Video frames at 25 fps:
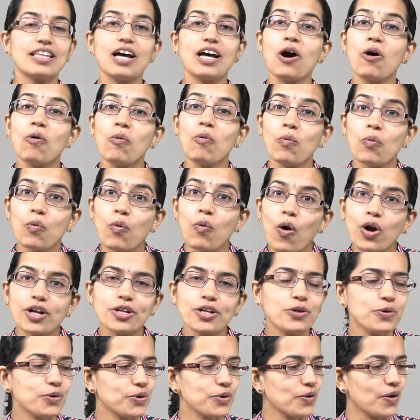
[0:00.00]
Now,
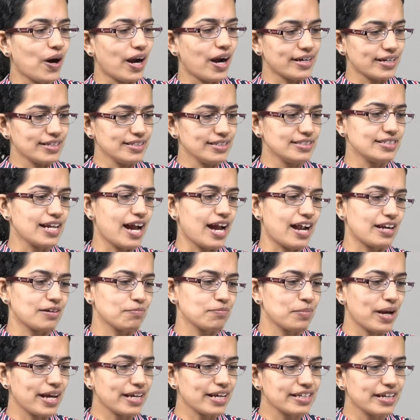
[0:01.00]
what do you
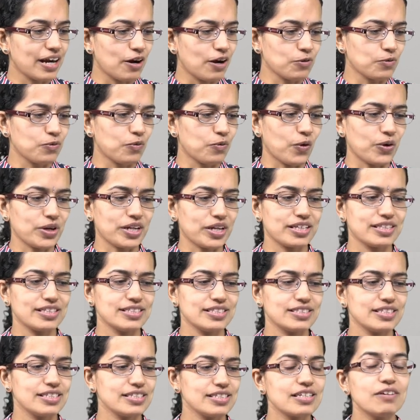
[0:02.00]
understand by groundwater?
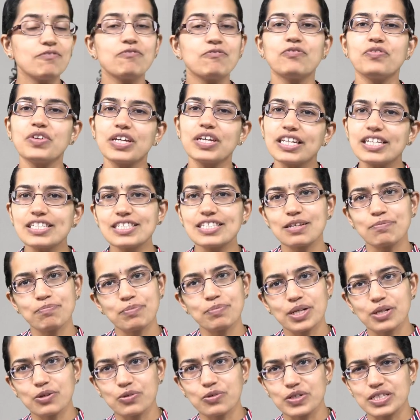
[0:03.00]
This is a very
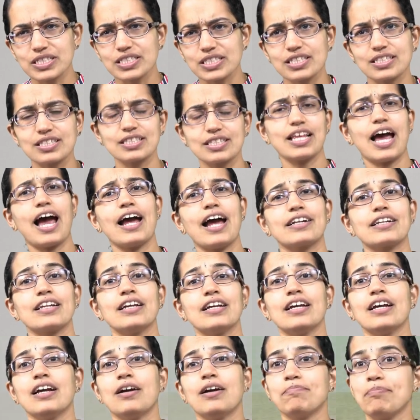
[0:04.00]
simple question that
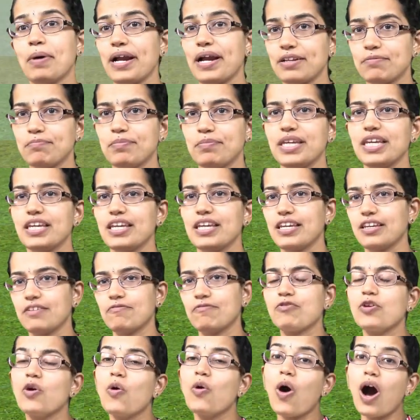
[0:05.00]
might
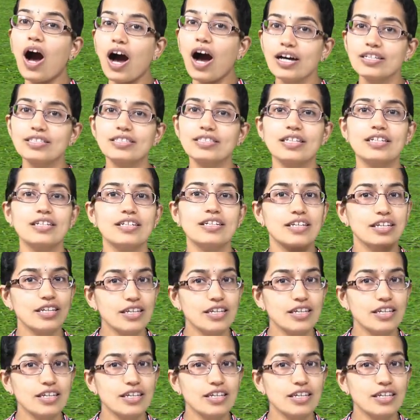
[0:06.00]
be, if you ask